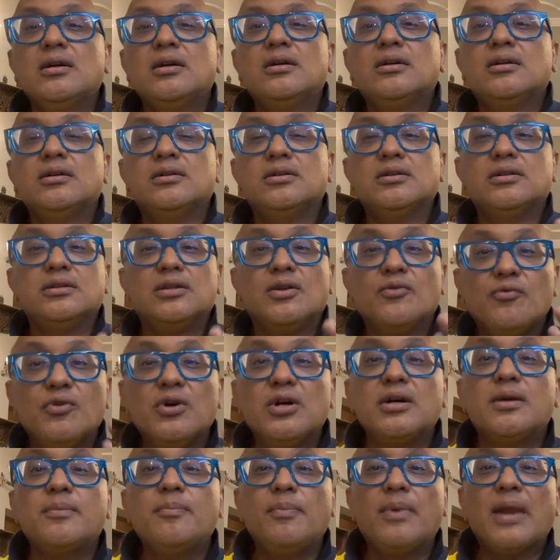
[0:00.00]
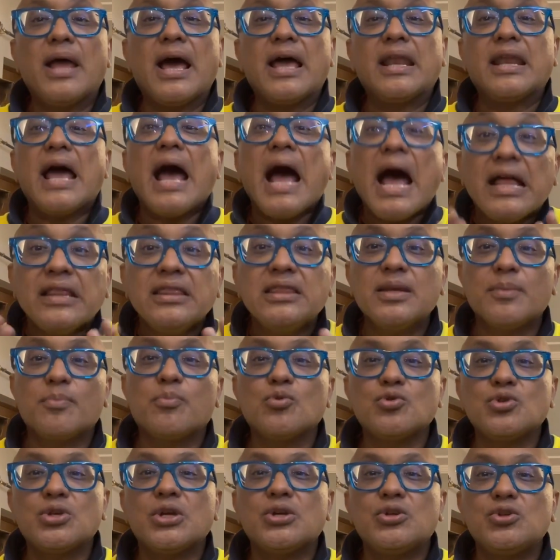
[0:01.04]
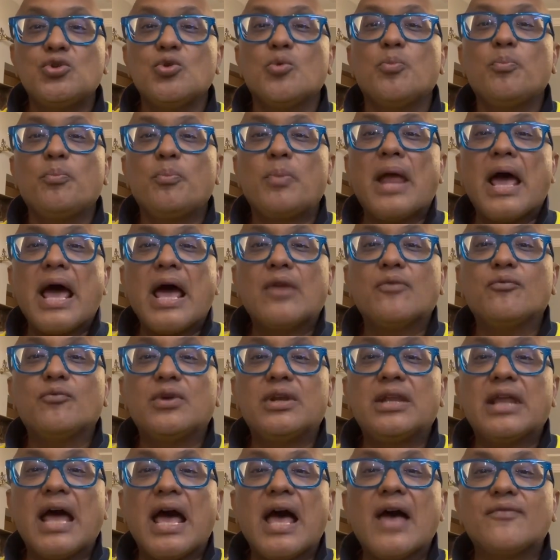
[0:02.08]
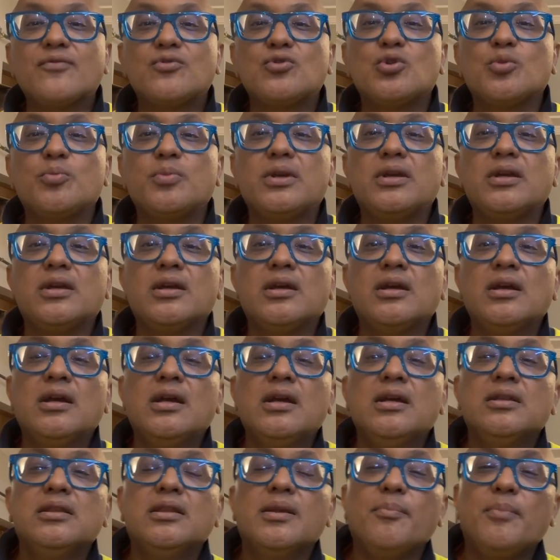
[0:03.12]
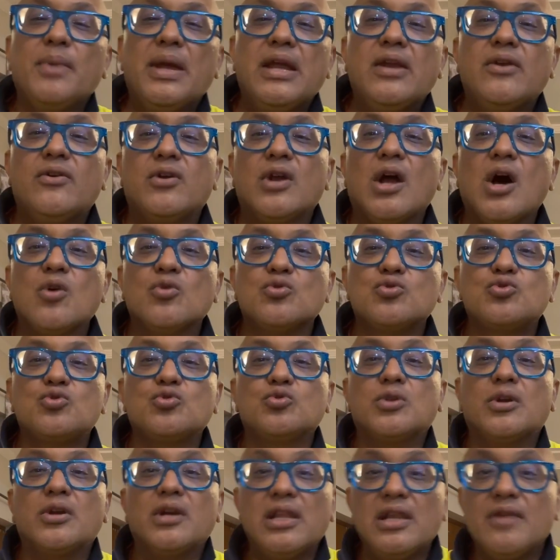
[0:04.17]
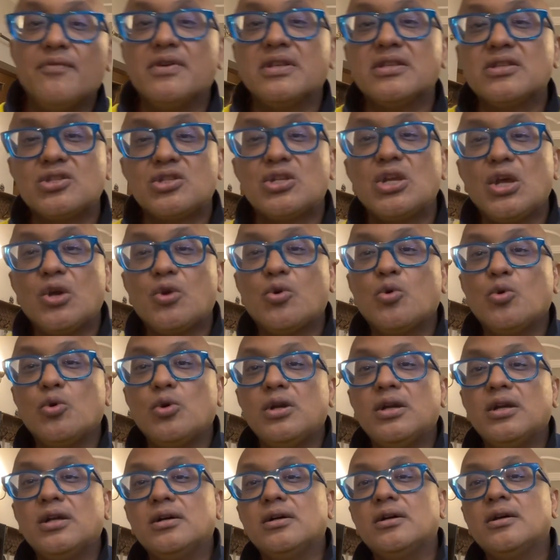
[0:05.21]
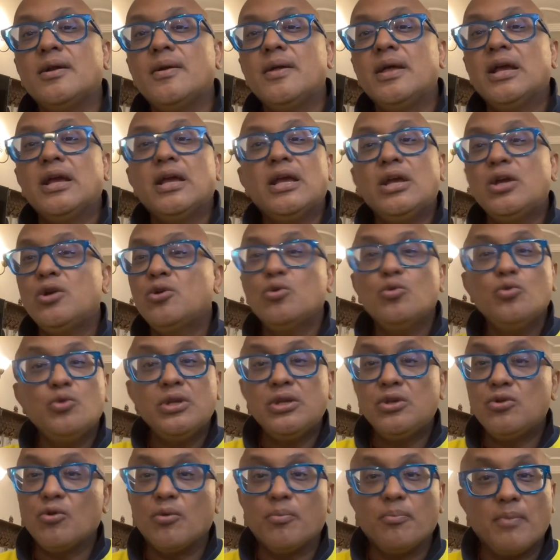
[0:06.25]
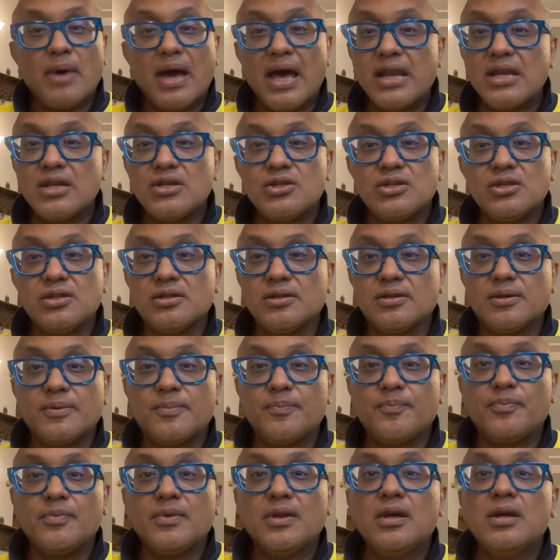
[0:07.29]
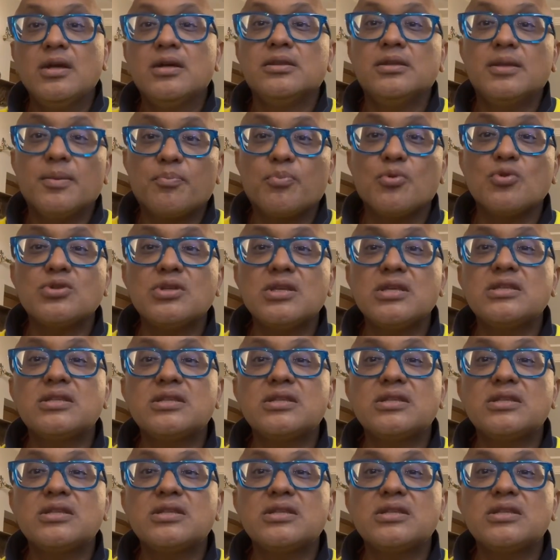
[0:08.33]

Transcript: the work plan and the project, you plan would have to be the made rounds to the relevant stakeholder, including your manager. The process